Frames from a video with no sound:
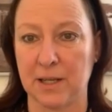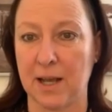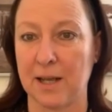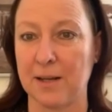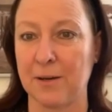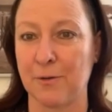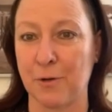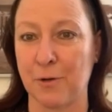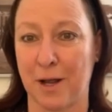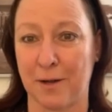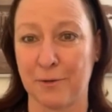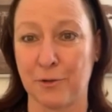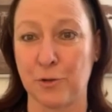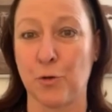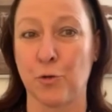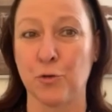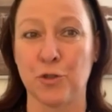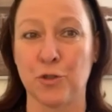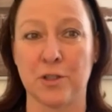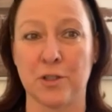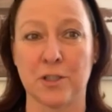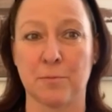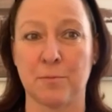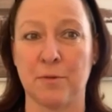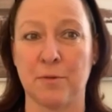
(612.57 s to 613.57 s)
I told
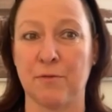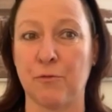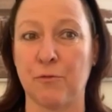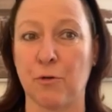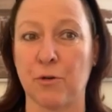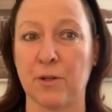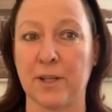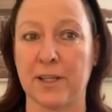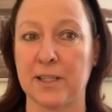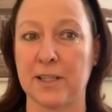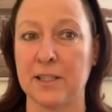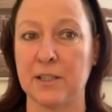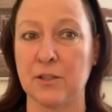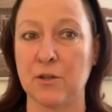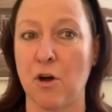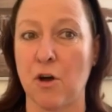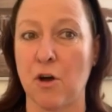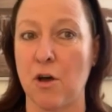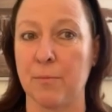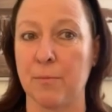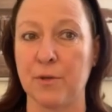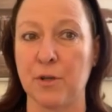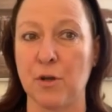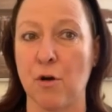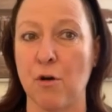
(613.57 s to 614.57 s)
you this before, like he'd
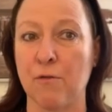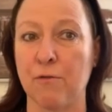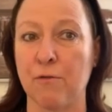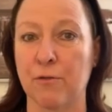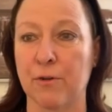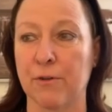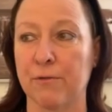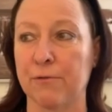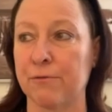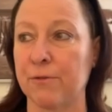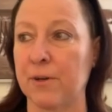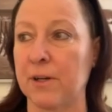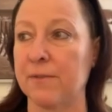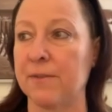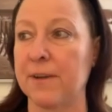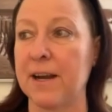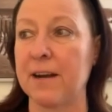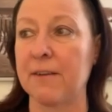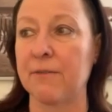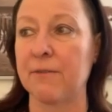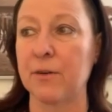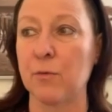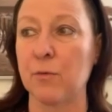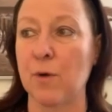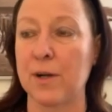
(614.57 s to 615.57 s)
call me over in front of
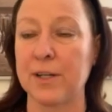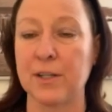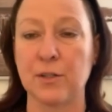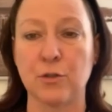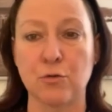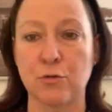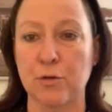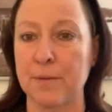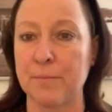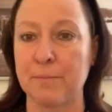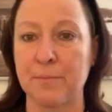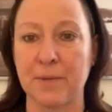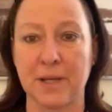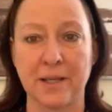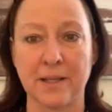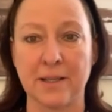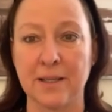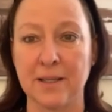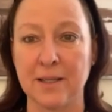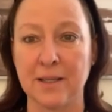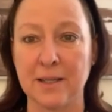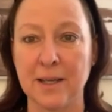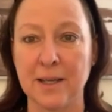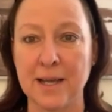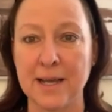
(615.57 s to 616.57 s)
everyone and trip me,
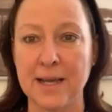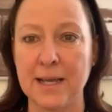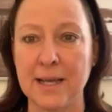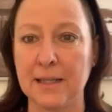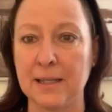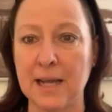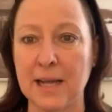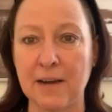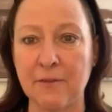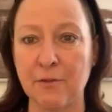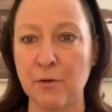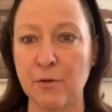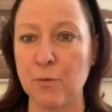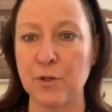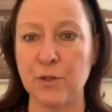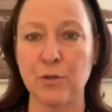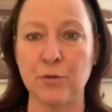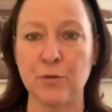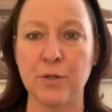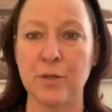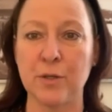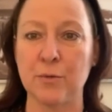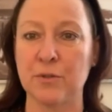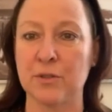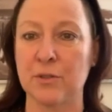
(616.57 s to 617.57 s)
and everyone
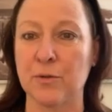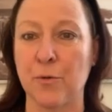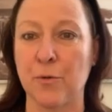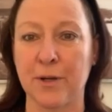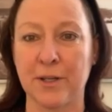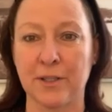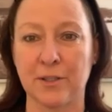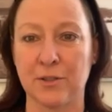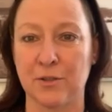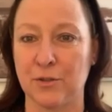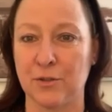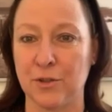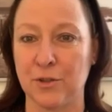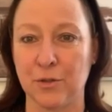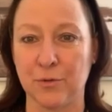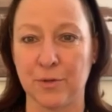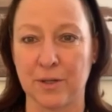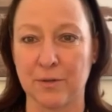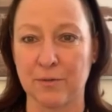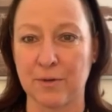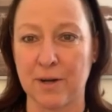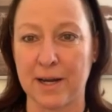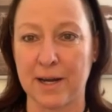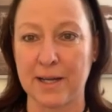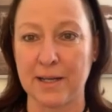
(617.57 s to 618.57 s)
knew he was going to do it,
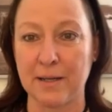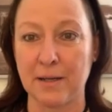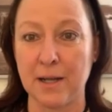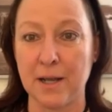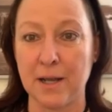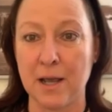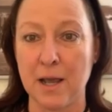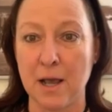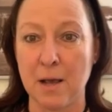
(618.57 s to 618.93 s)
right?